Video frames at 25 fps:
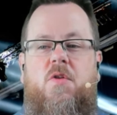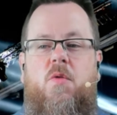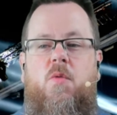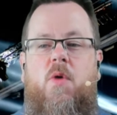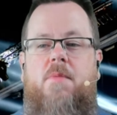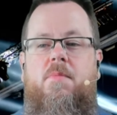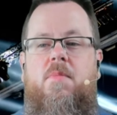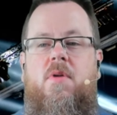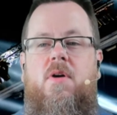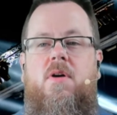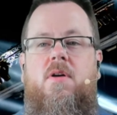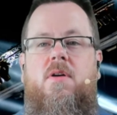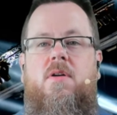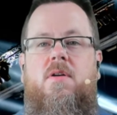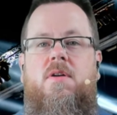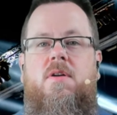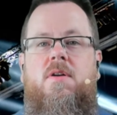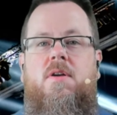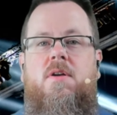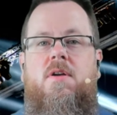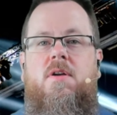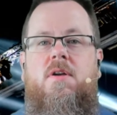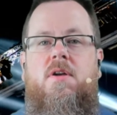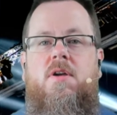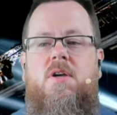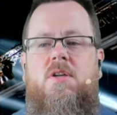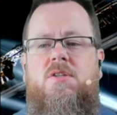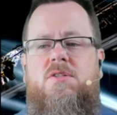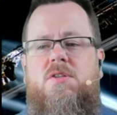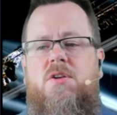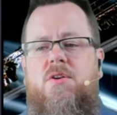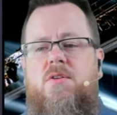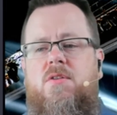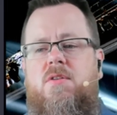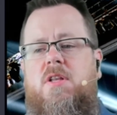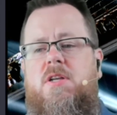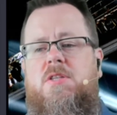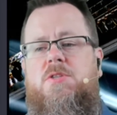of the web.
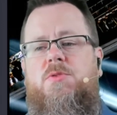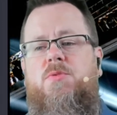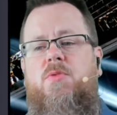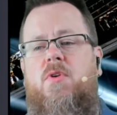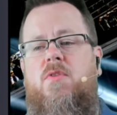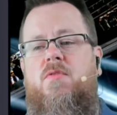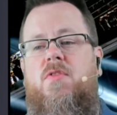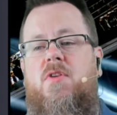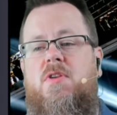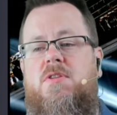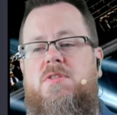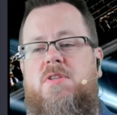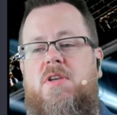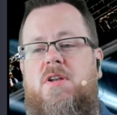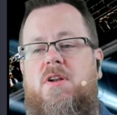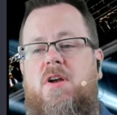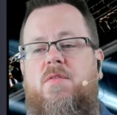So let's revisit